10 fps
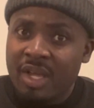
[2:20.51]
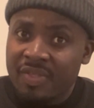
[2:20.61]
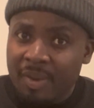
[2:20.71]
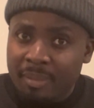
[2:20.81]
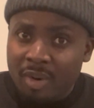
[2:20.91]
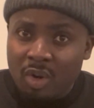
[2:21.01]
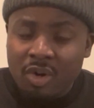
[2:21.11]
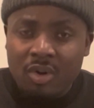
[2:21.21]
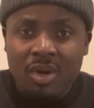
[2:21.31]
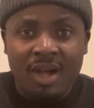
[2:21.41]
the
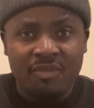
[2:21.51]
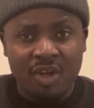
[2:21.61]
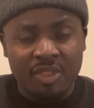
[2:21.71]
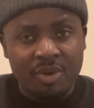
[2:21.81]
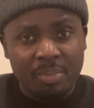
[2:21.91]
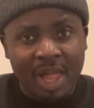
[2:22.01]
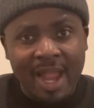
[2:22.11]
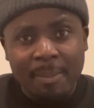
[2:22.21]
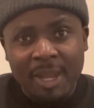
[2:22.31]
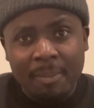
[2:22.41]
murder of other
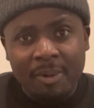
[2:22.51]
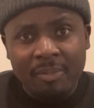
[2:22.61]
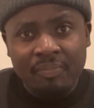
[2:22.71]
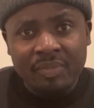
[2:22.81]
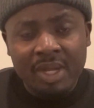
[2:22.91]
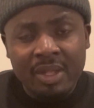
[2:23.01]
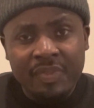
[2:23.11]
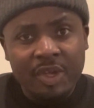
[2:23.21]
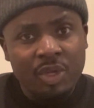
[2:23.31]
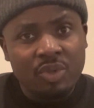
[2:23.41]
black people.
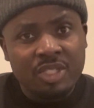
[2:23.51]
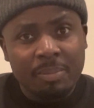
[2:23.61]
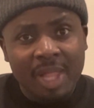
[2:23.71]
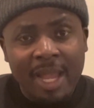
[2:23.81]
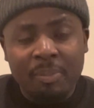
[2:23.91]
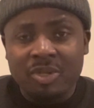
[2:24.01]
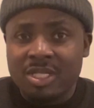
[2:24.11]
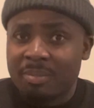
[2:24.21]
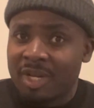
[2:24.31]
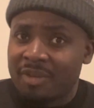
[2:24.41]
They use a black person. But